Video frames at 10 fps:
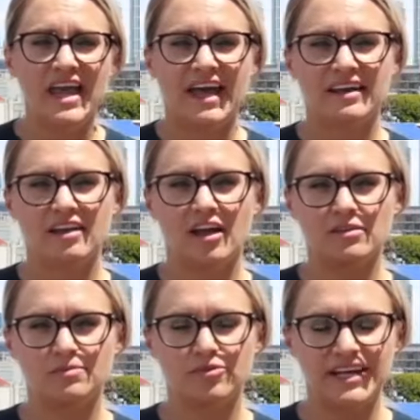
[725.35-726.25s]
at an
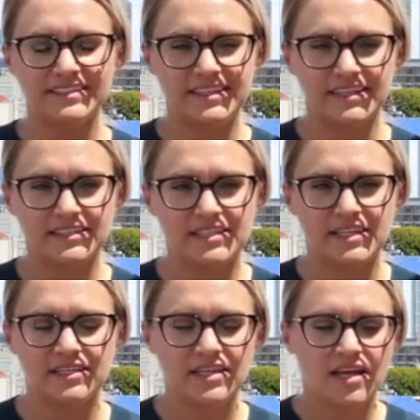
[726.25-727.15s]

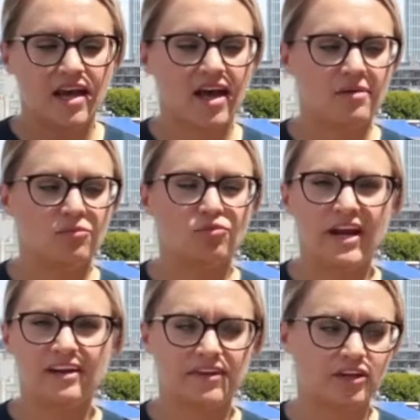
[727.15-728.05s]
unprecedented
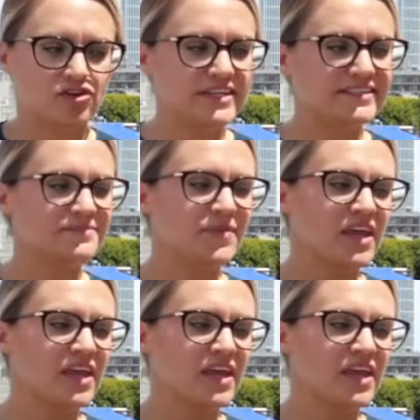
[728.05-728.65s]
rate of increase.